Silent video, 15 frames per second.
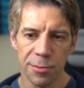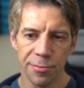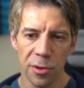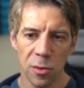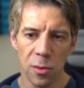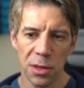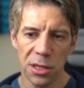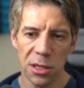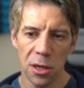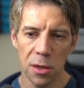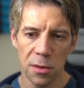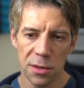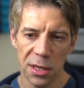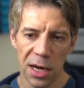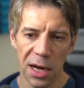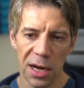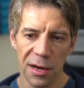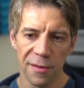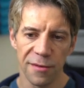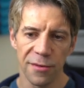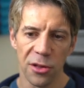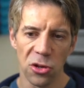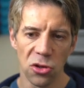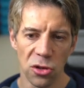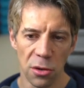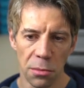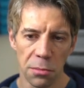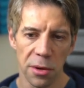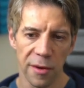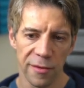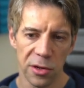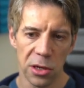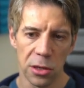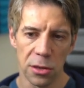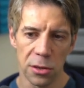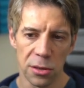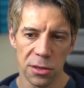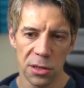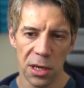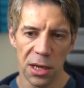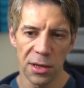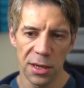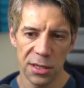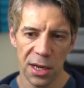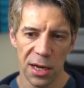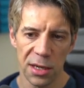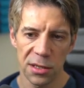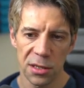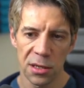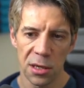but we don't have the number of calls in this case,